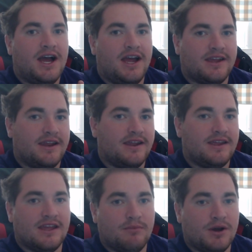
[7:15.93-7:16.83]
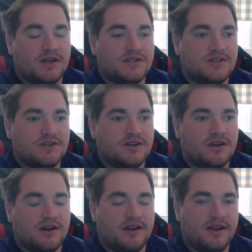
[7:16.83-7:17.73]
I got a Gigabyte
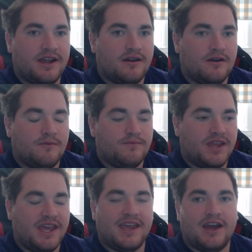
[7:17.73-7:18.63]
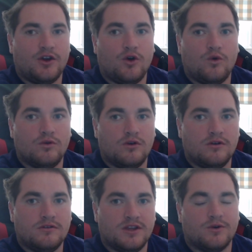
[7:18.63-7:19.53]

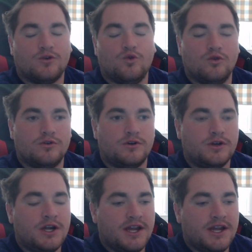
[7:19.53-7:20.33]
AIO liquid cooler.